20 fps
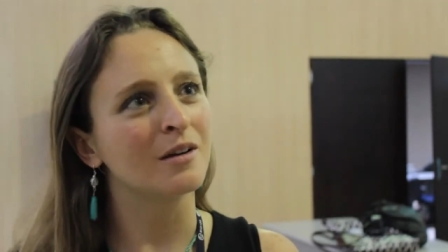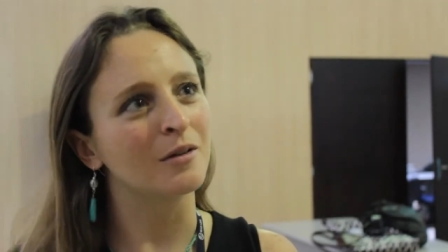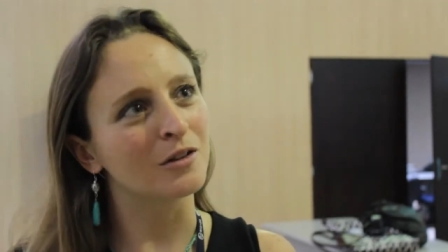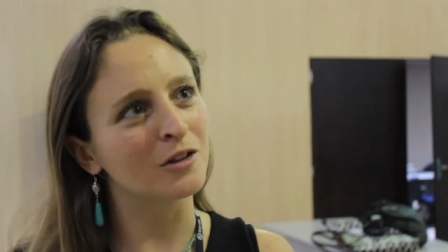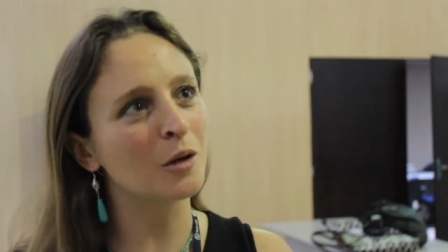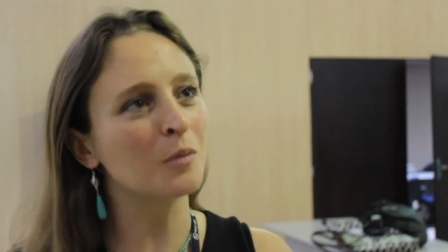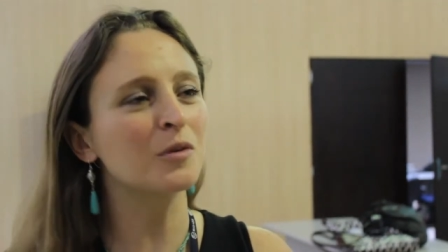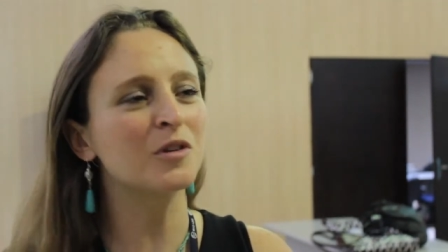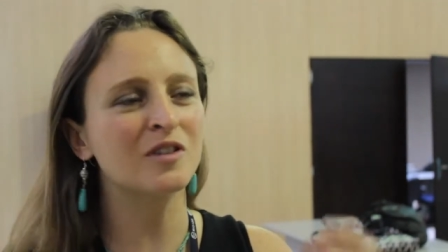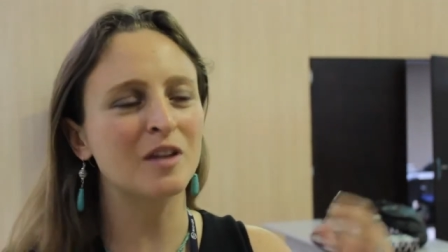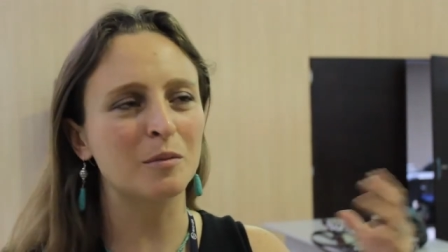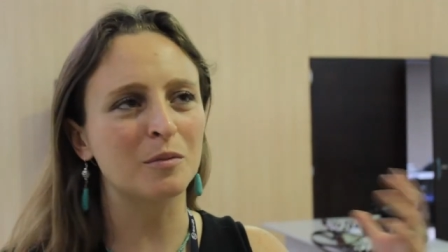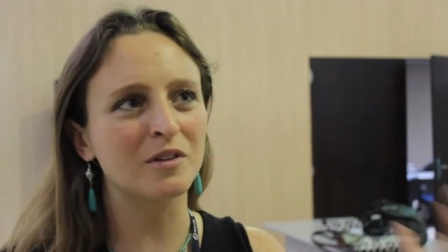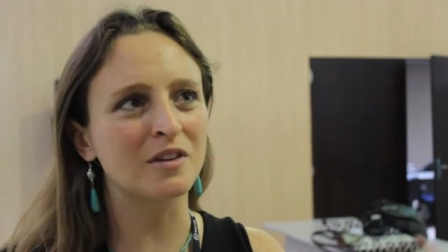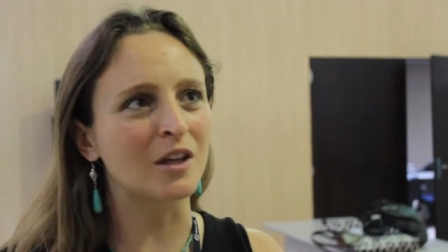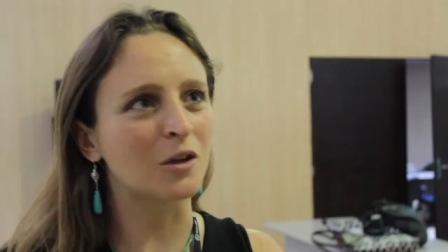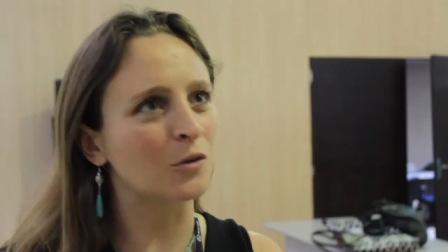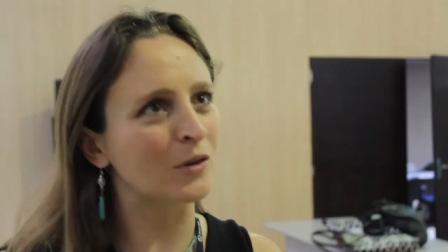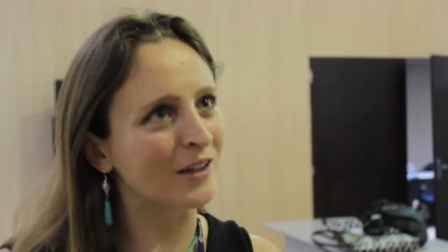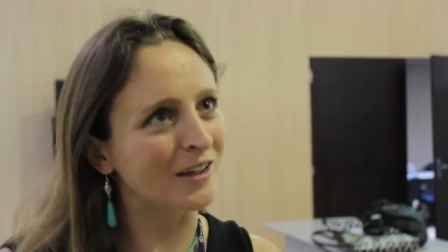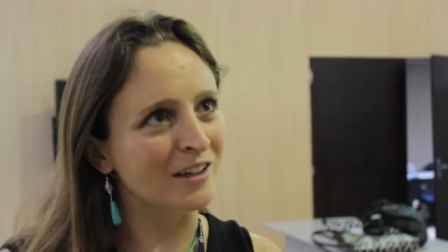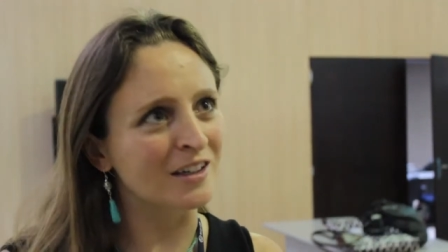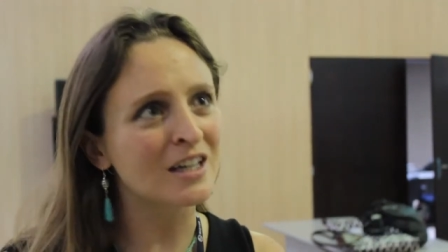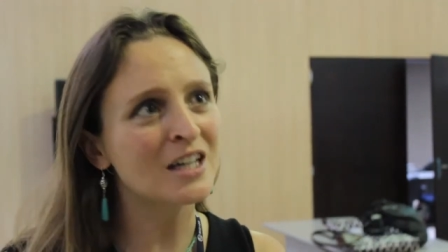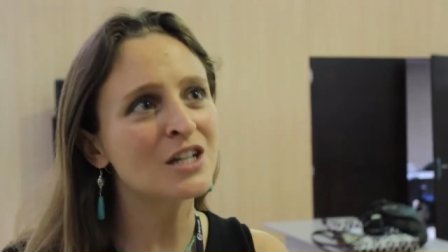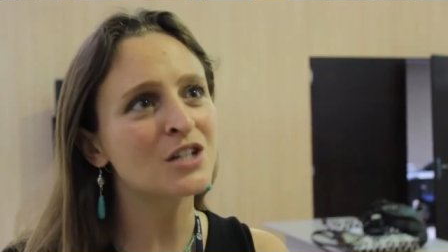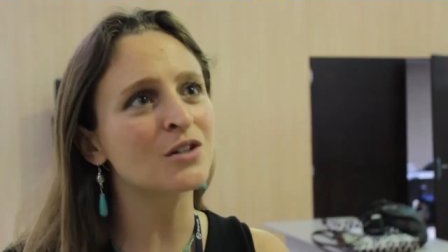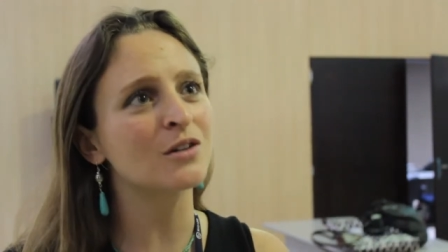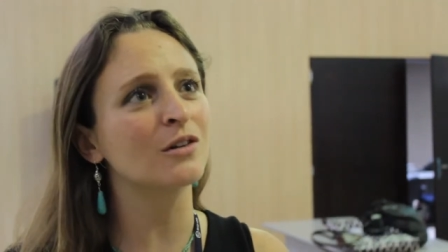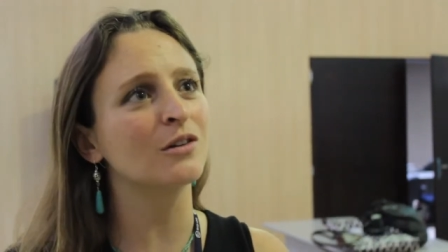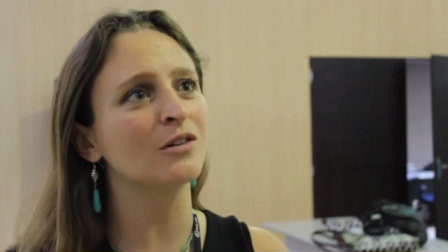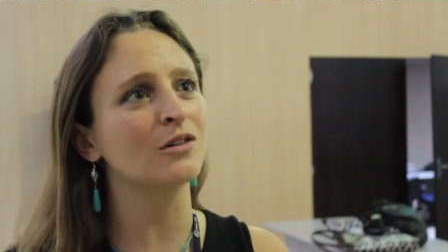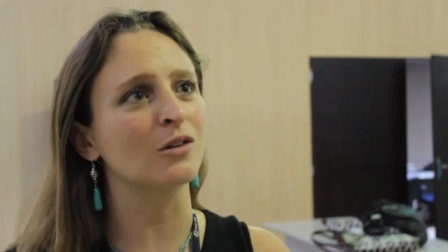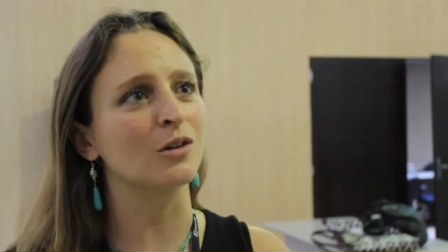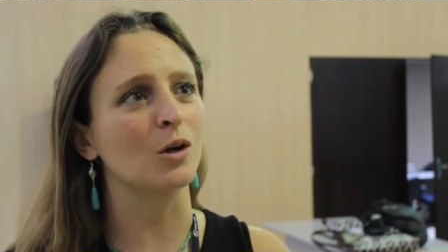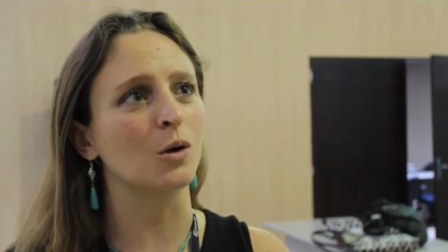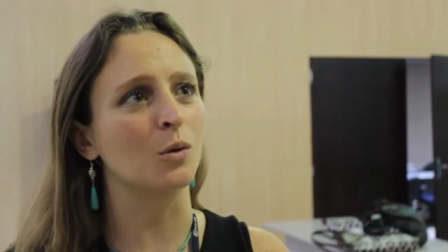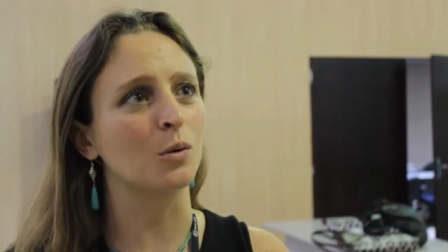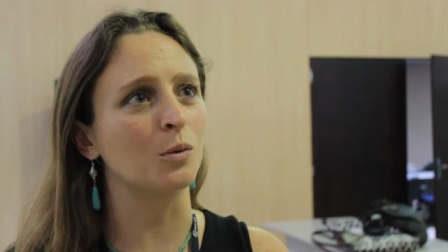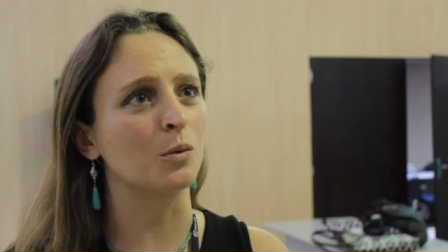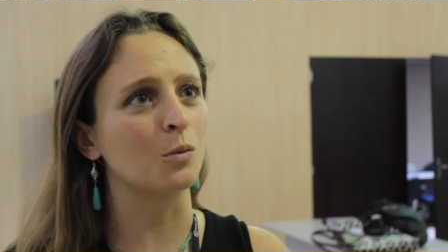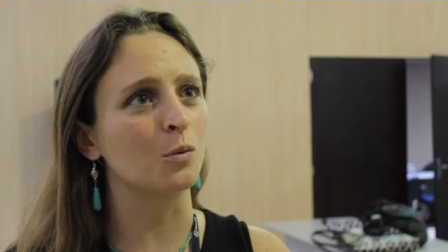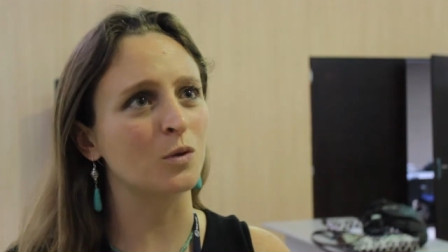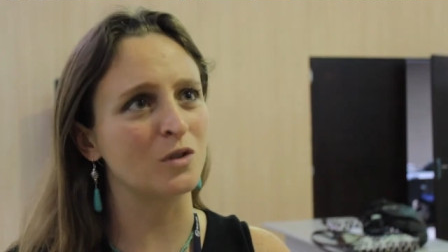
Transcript: Some steps in the United Nations, you know,